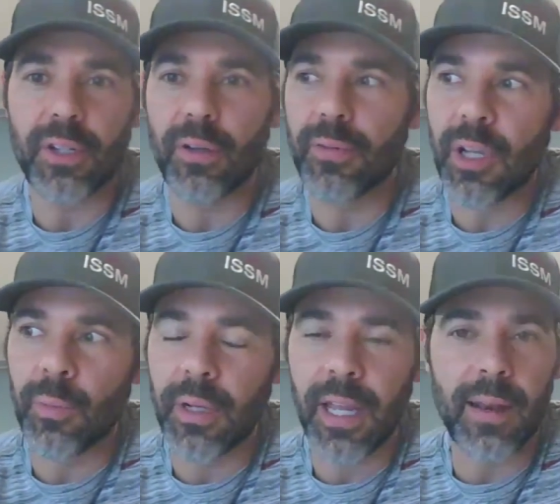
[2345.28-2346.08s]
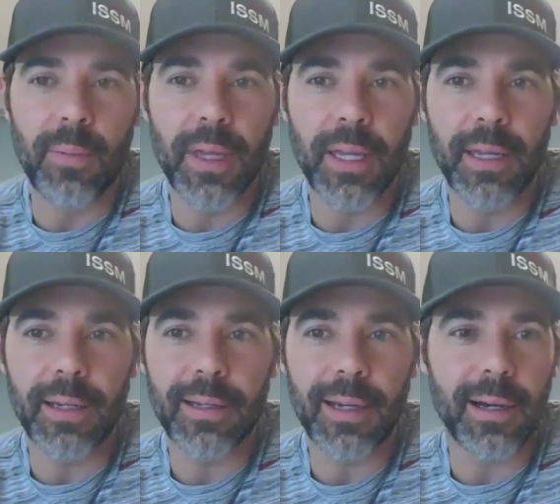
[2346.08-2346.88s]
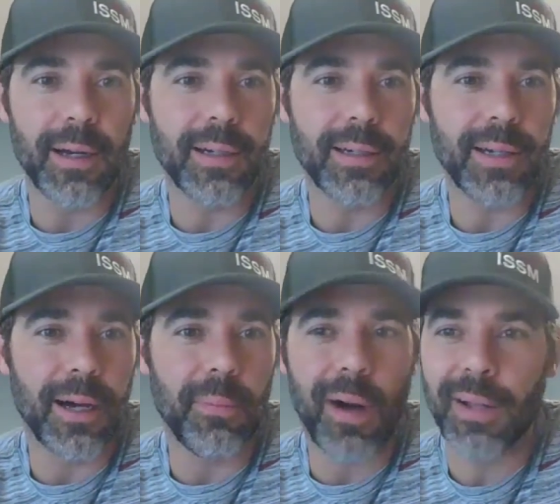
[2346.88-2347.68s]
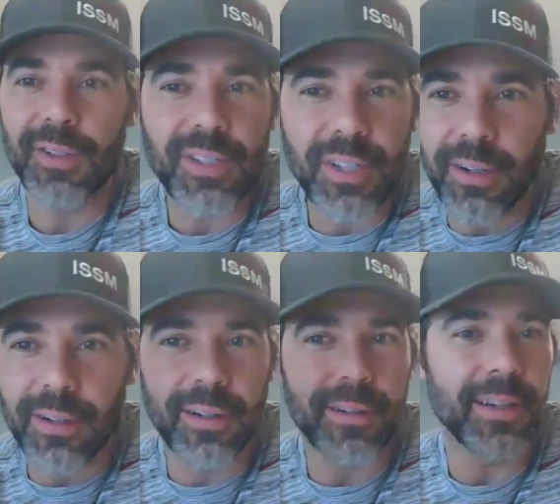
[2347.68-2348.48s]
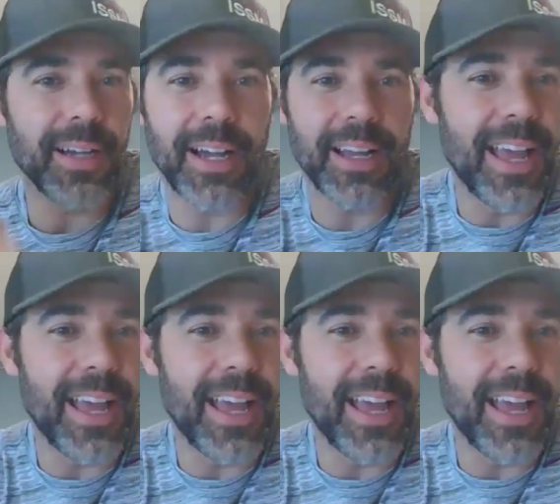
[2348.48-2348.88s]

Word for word: so someone handed me uh, a monster uh,